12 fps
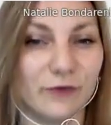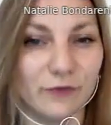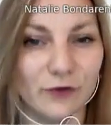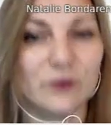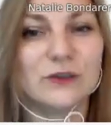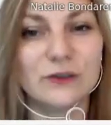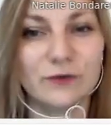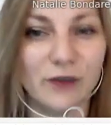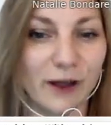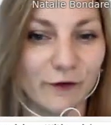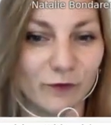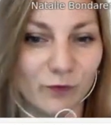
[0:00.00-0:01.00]
first
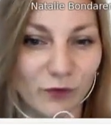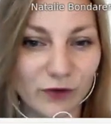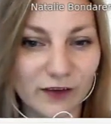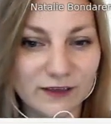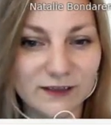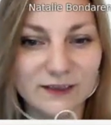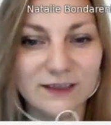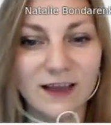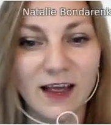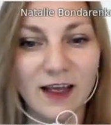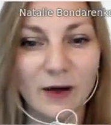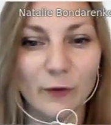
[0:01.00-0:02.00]
five bookings
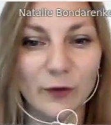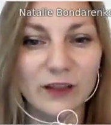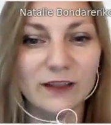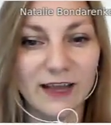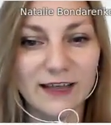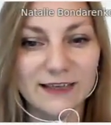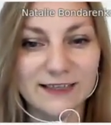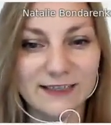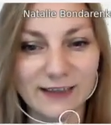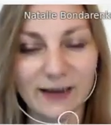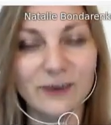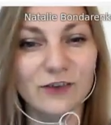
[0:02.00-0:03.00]
will get
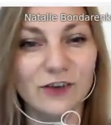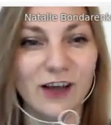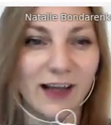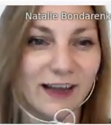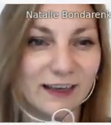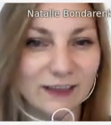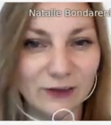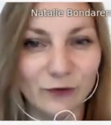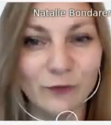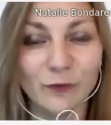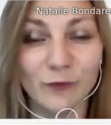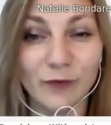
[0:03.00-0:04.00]
such kind
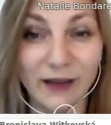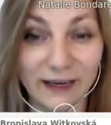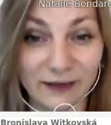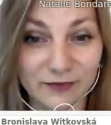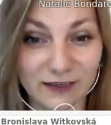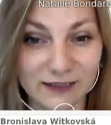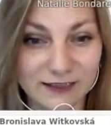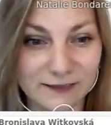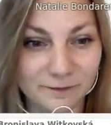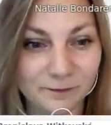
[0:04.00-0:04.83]
of benefits.